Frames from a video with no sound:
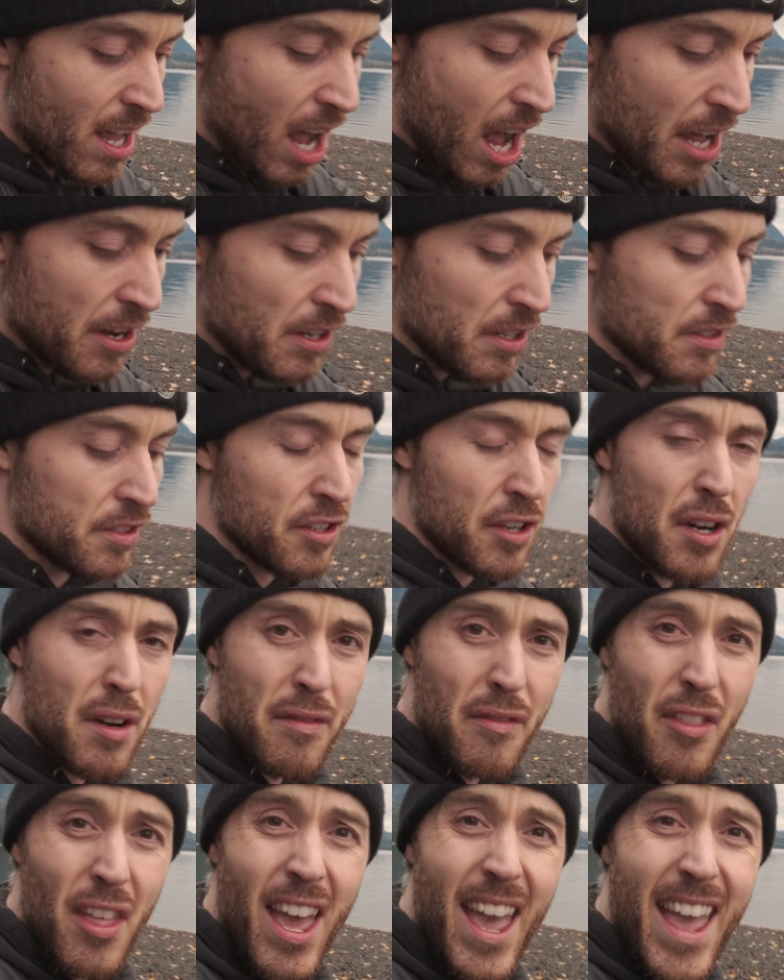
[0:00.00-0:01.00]

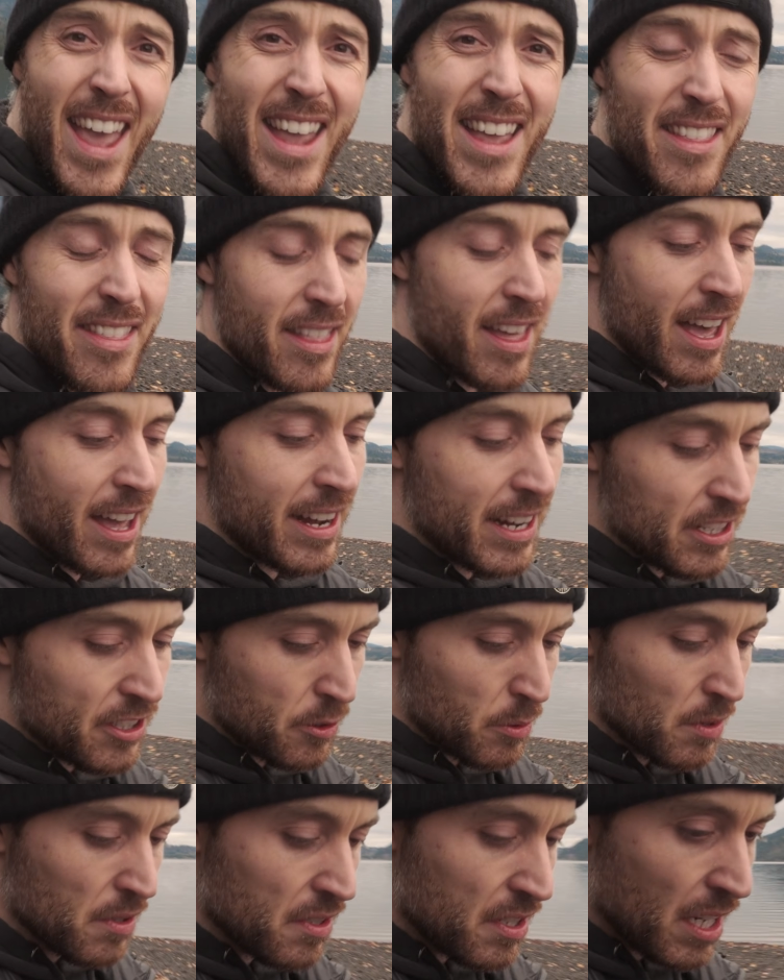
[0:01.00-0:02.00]
undeserved, the hate that
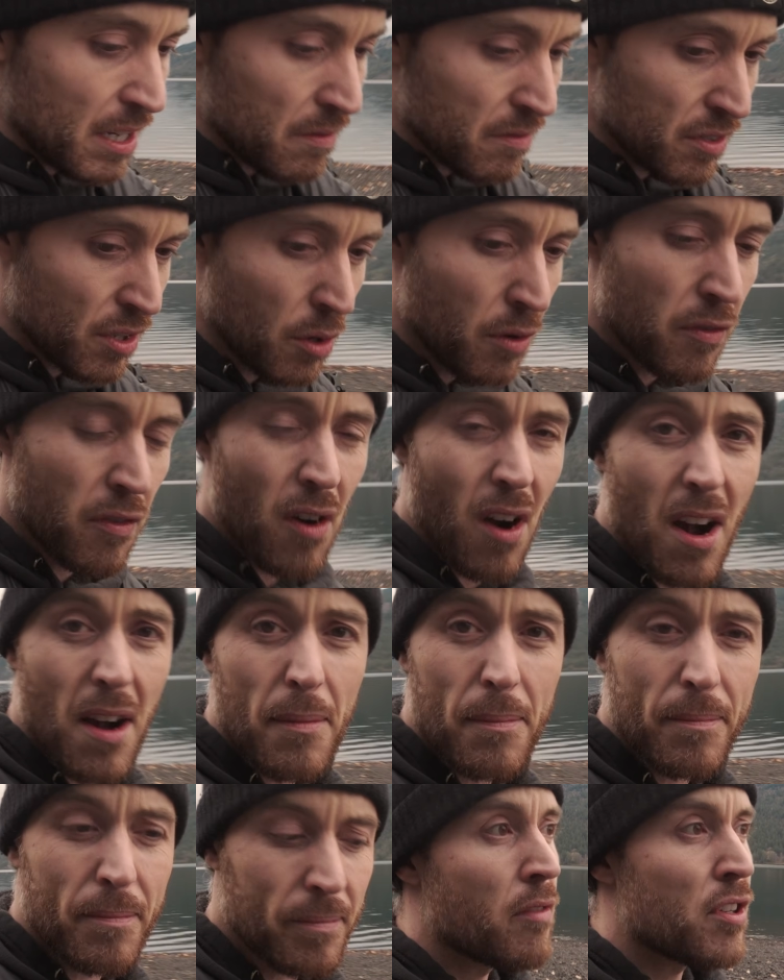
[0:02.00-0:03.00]
it's received so far.
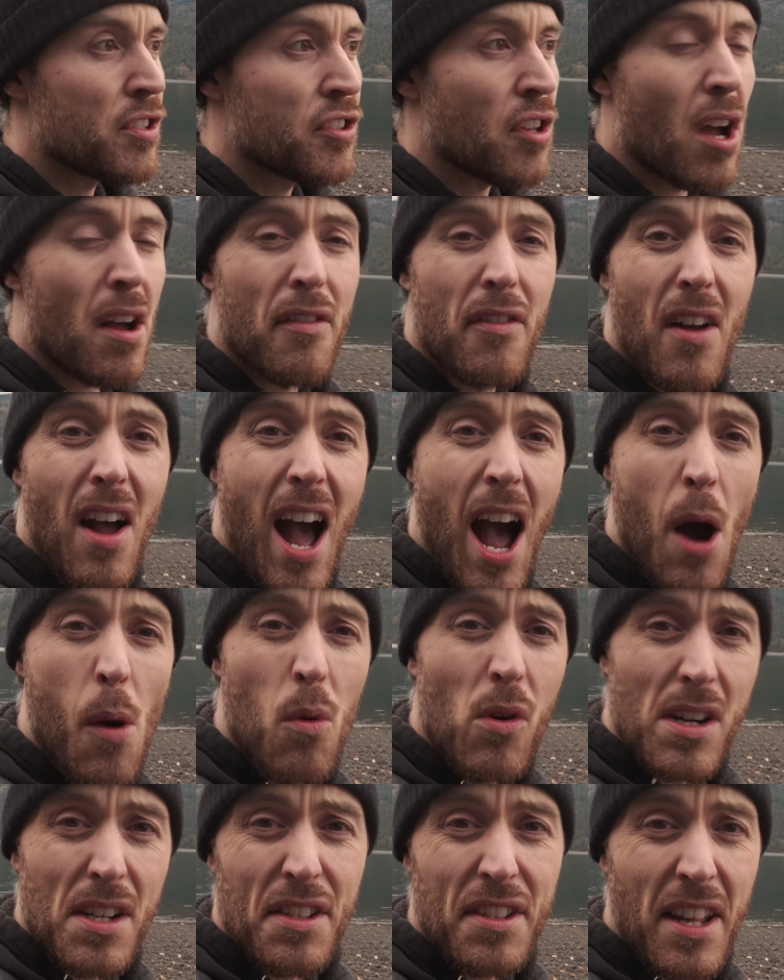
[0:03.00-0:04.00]
First off, I
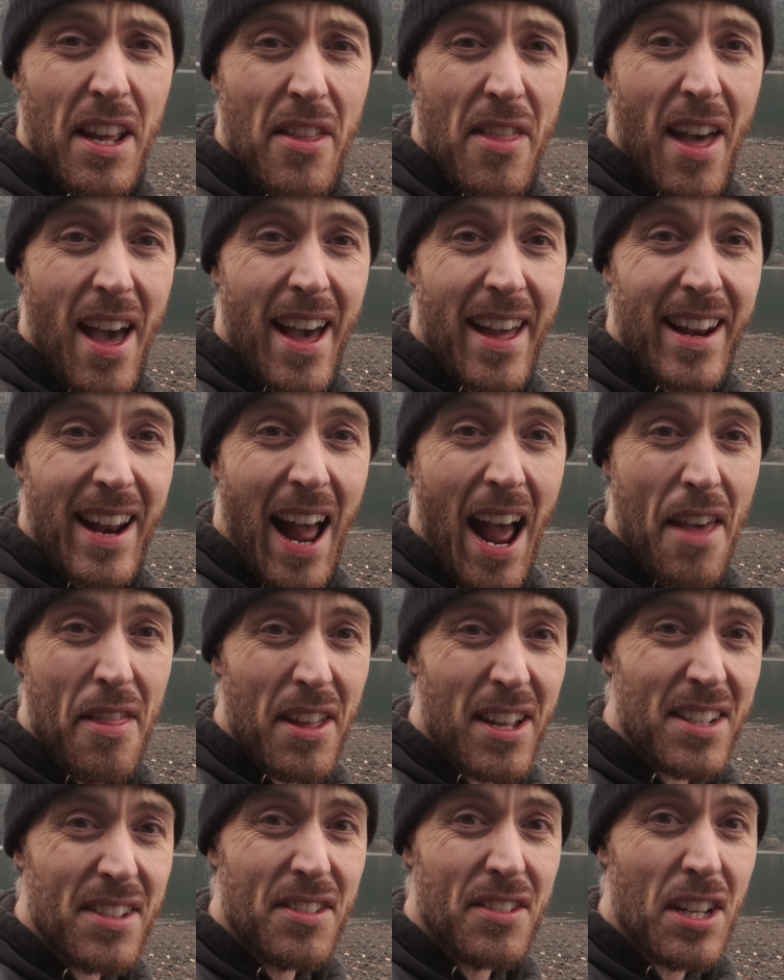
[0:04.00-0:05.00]
want to say that I
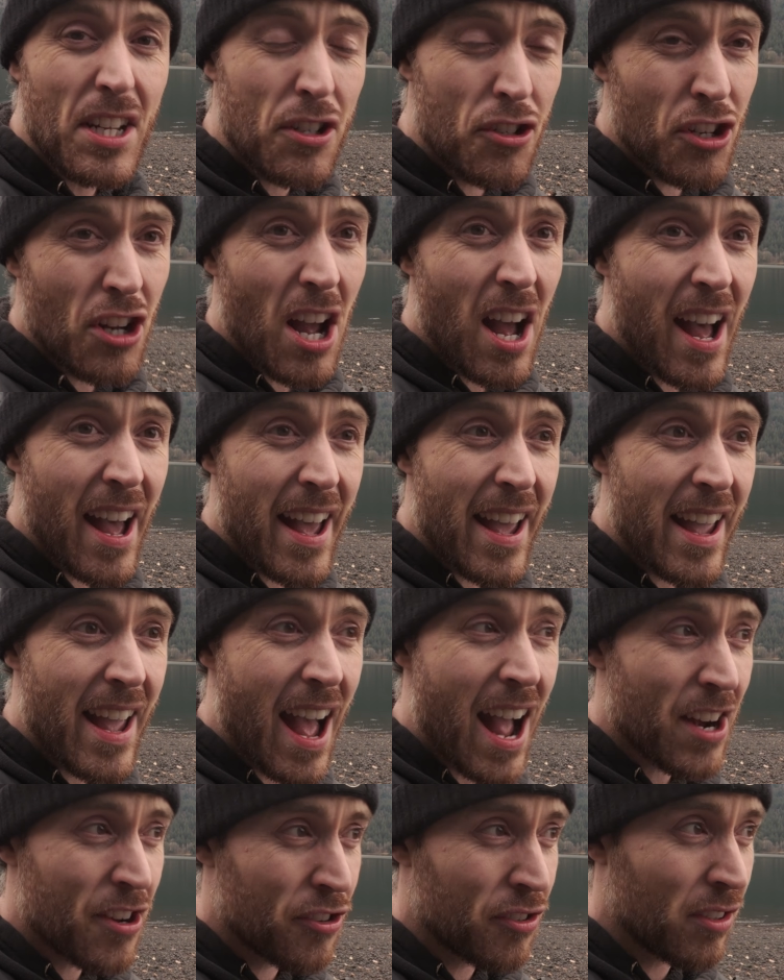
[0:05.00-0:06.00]
think DJI
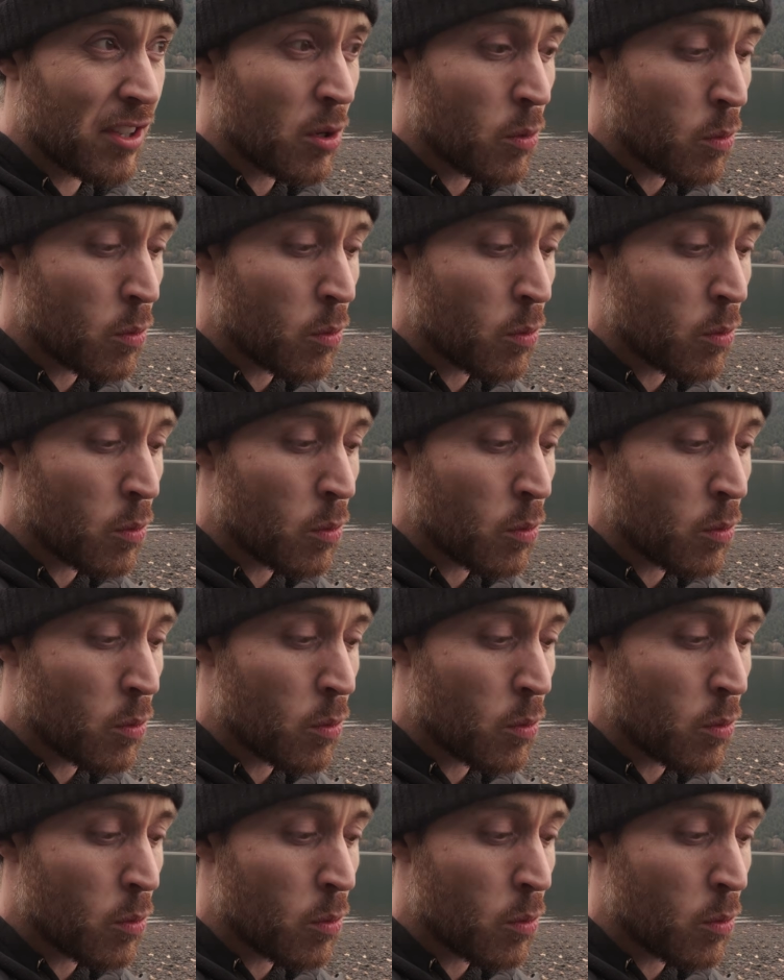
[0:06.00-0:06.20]
actually